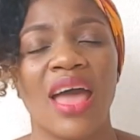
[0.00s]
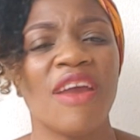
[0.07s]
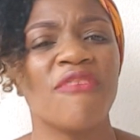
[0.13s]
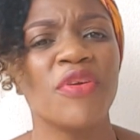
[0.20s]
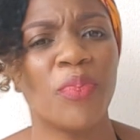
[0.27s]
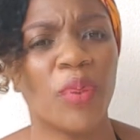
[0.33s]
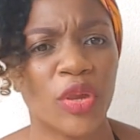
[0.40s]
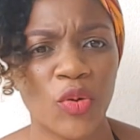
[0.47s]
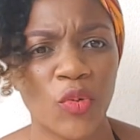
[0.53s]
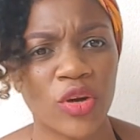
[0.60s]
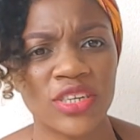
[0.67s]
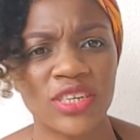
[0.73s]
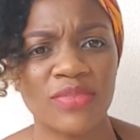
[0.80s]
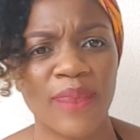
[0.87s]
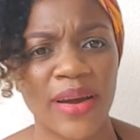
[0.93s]
everybody
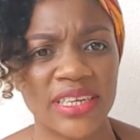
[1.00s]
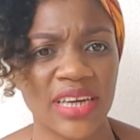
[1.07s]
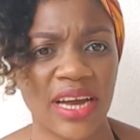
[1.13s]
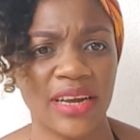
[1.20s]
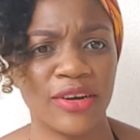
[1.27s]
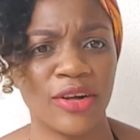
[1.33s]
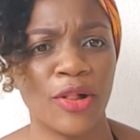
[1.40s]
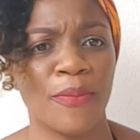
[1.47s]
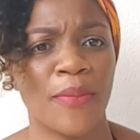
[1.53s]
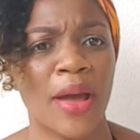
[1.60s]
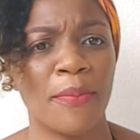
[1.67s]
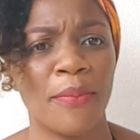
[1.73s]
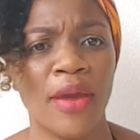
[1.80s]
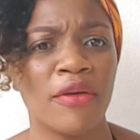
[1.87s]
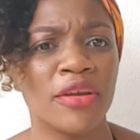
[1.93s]
watches my channel,
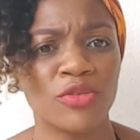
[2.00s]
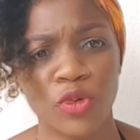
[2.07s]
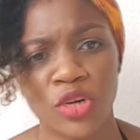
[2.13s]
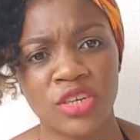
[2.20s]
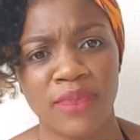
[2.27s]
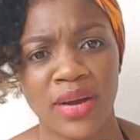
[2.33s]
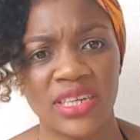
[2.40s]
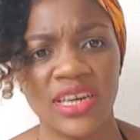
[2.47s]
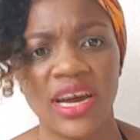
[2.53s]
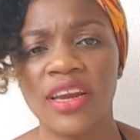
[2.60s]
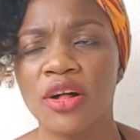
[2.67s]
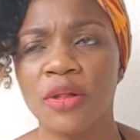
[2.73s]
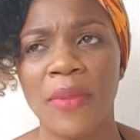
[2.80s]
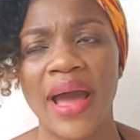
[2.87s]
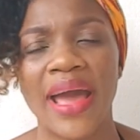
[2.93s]
my parents watch my
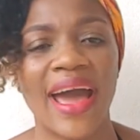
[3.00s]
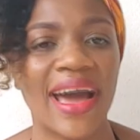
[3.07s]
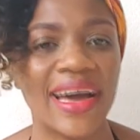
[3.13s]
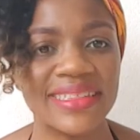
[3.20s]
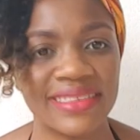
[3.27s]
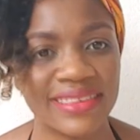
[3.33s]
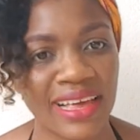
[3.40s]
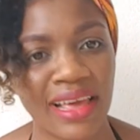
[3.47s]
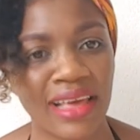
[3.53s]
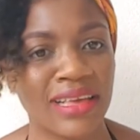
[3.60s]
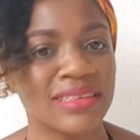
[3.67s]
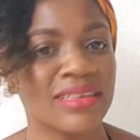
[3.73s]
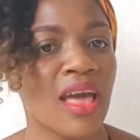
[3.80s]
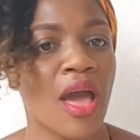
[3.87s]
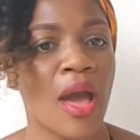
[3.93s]
channel, my
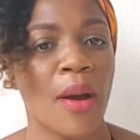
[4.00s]
aunties,